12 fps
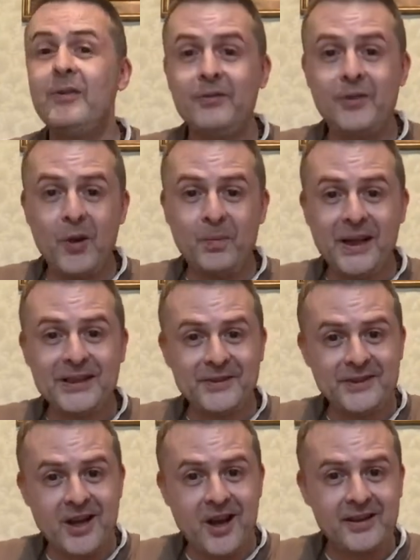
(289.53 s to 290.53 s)
No Place
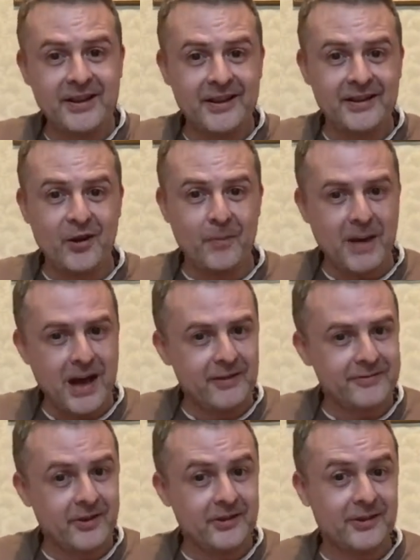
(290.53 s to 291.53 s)
for Tarkin or
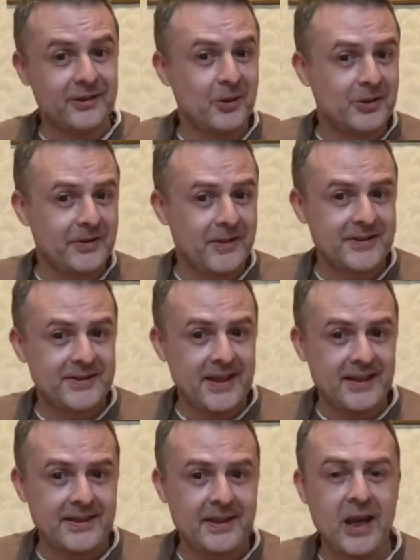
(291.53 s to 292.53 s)
Battlefront or Lords of the Sith,